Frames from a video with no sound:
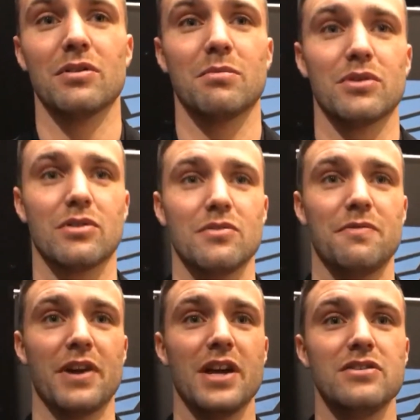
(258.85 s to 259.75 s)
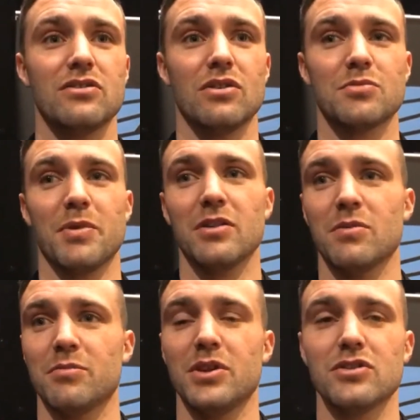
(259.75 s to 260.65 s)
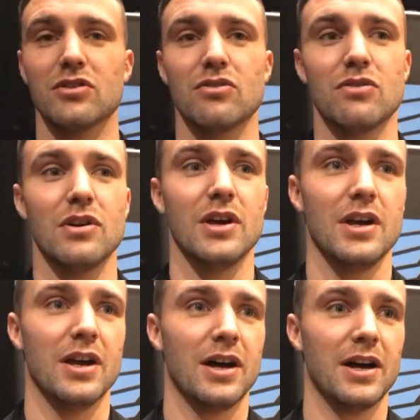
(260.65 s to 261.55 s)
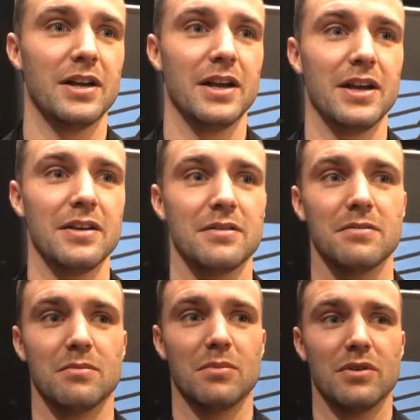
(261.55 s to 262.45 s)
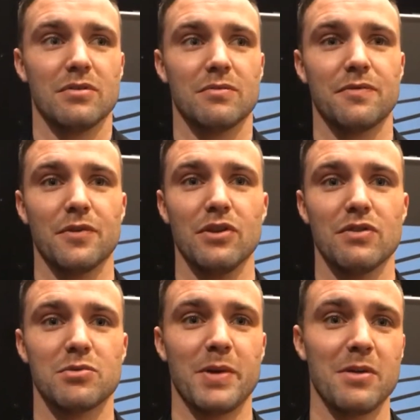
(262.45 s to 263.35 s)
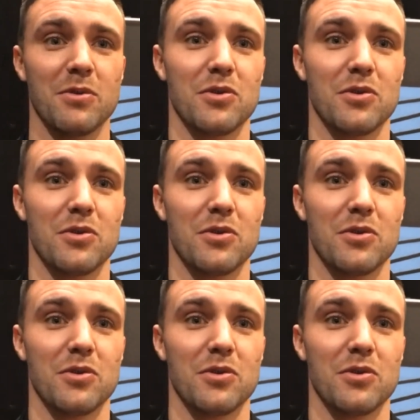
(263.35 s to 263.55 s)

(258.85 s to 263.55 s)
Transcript: We're good friends. You know, I sparred with him years ago, and we're full of respect.